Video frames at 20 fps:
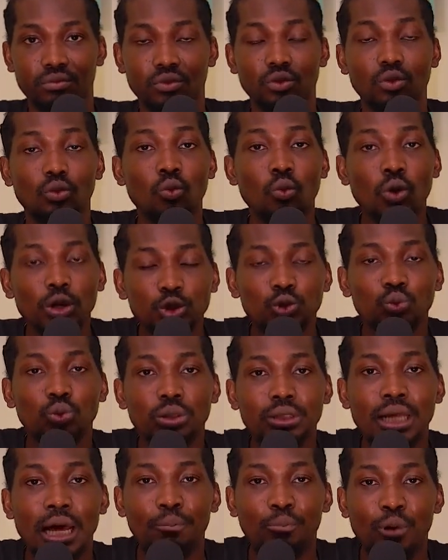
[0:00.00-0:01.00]
What will
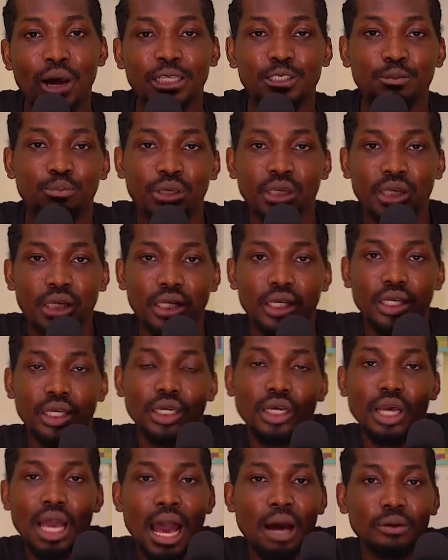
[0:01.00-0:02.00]
that price be
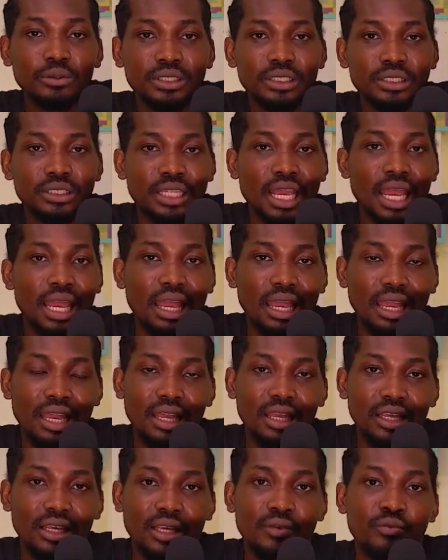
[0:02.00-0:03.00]
out there?
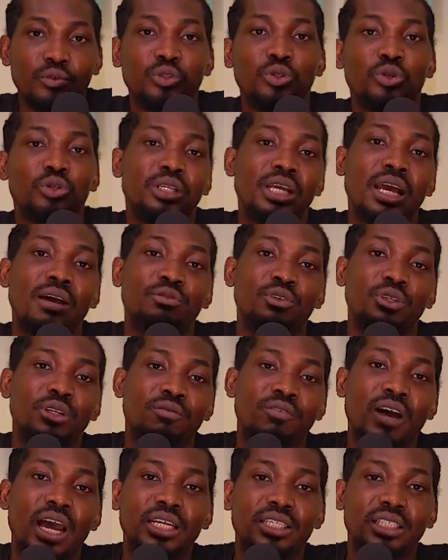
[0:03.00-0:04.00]
Even though they have
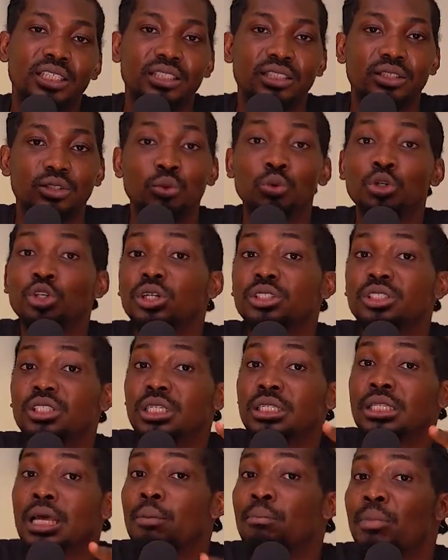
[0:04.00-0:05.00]
unified it, you will not see
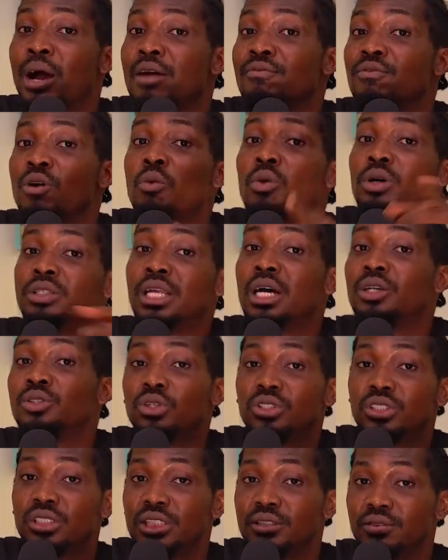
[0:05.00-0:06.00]
it and buy for
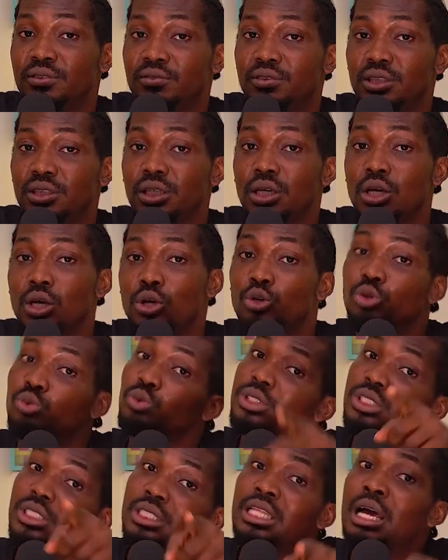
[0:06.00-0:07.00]
1,650. You won't
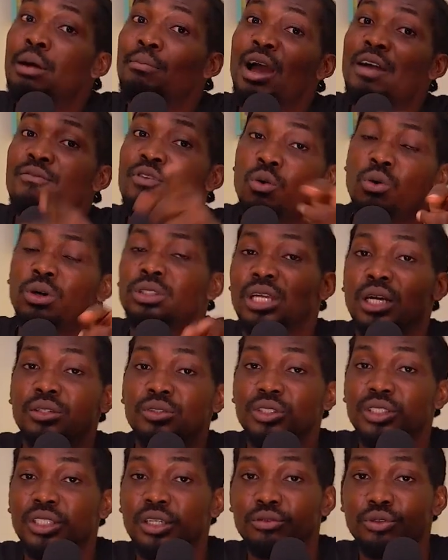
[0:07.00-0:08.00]
see it and buy for
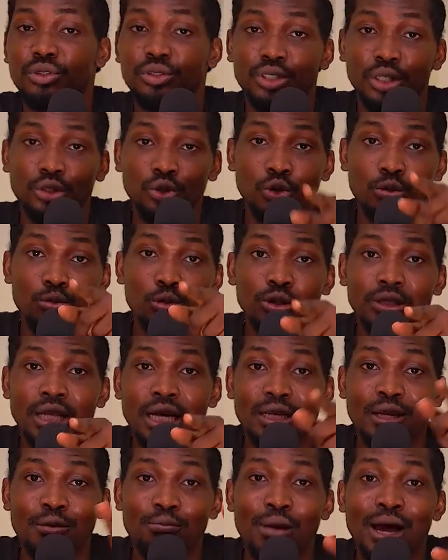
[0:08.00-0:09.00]
1,700. You will most
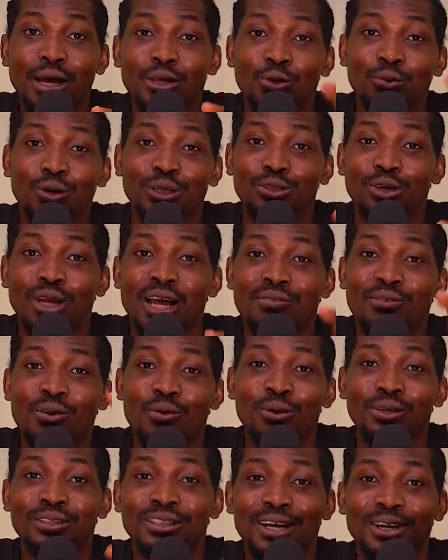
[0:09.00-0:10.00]
likely buy US dollar for
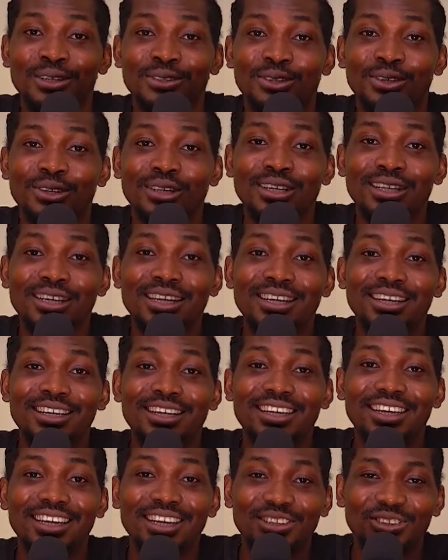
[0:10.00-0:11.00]

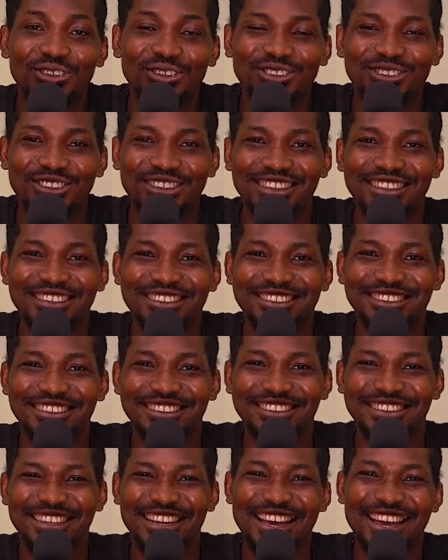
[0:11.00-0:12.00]

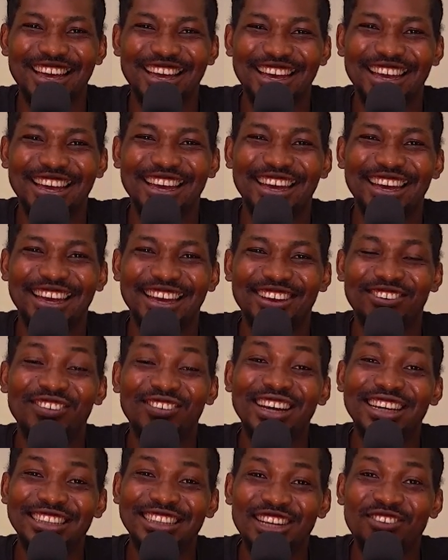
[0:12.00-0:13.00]
1,800. By
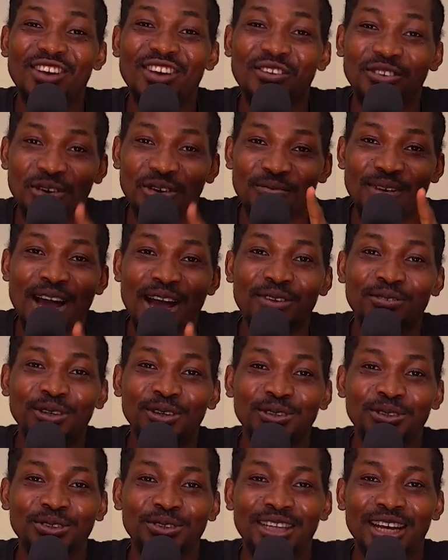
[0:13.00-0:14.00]
December, we go buy for
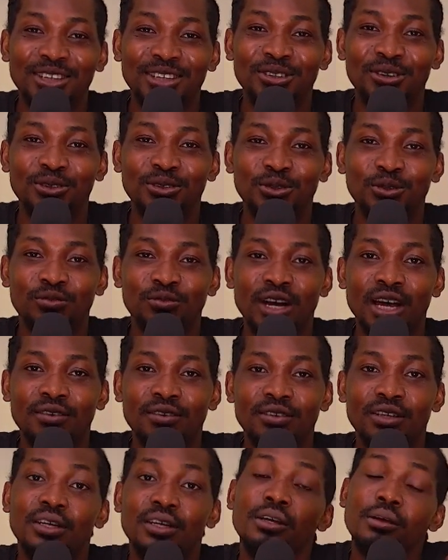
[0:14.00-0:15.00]
2,000 or 2,500.
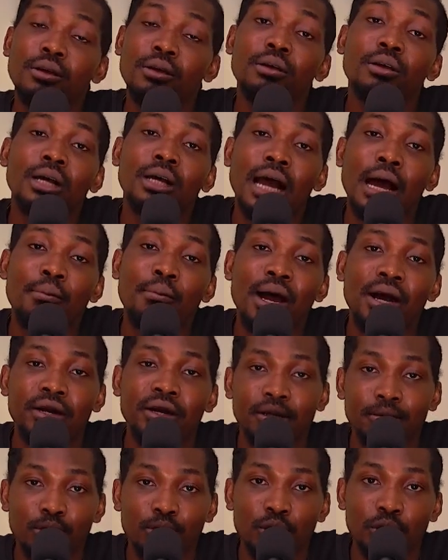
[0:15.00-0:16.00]
Kamari,
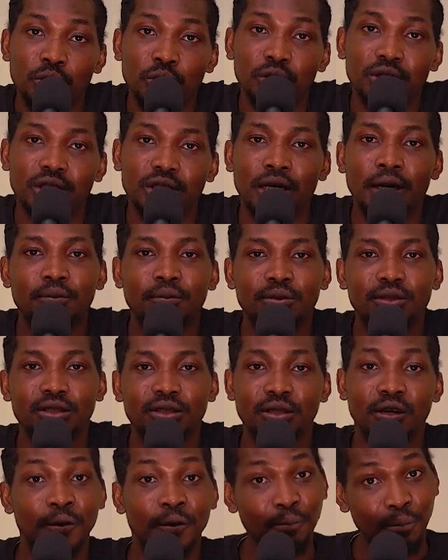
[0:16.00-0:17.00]
may we no see them.
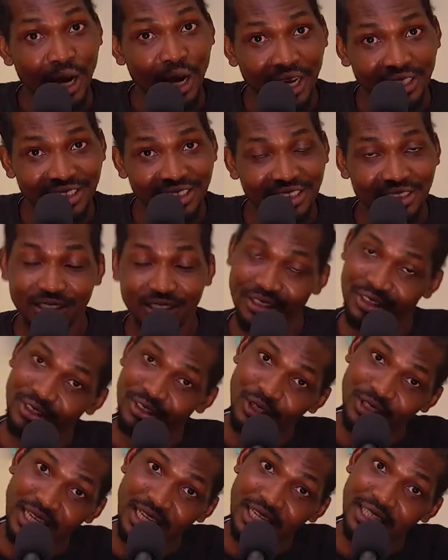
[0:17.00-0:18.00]
But
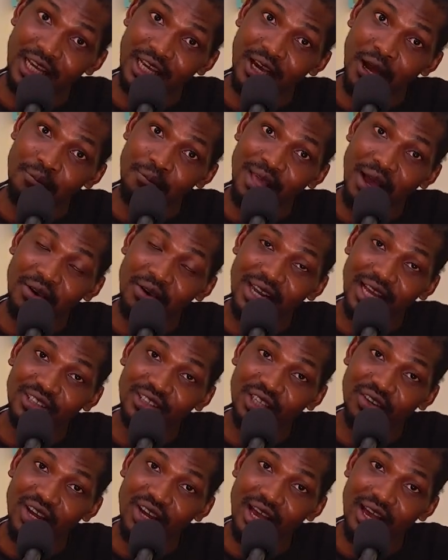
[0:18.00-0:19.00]
does anything come down in
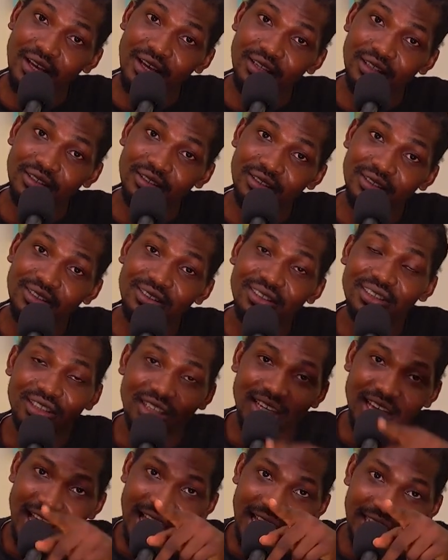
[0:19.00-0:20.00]
Nigeria?
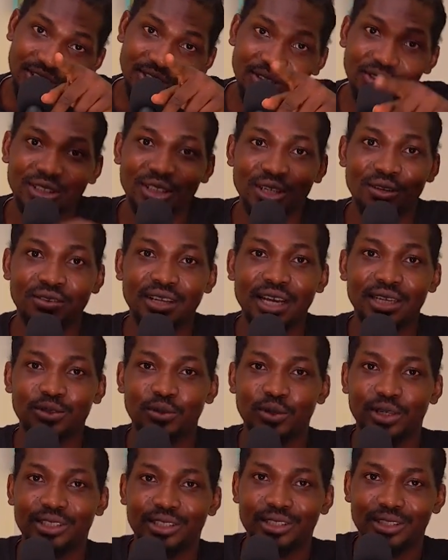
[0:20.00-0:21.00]
Ask yourself that
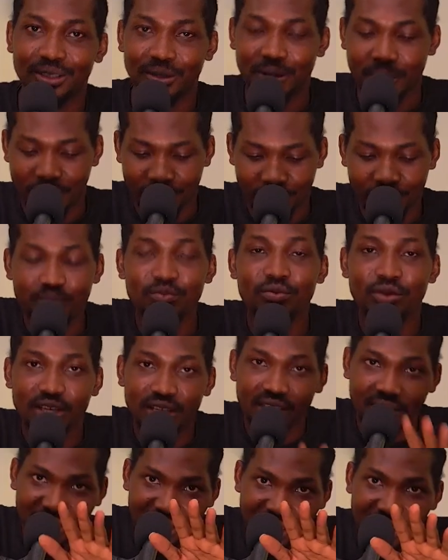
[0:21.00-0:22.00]
question.
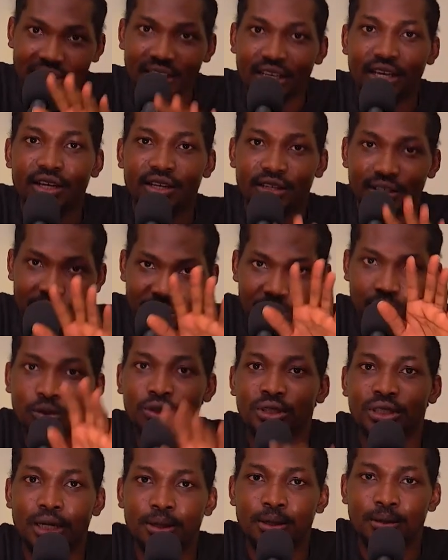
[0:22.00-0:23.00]
Didier, don't
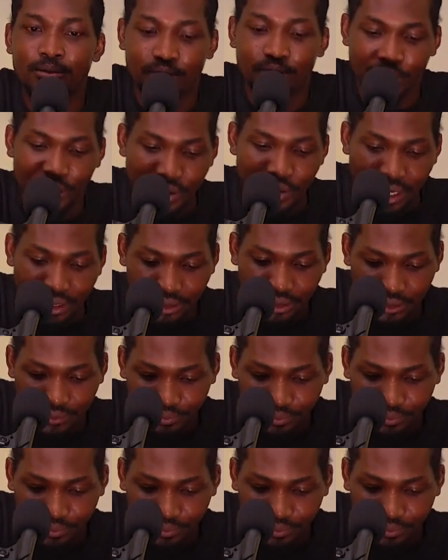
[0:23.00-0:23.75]
stand up for your rights.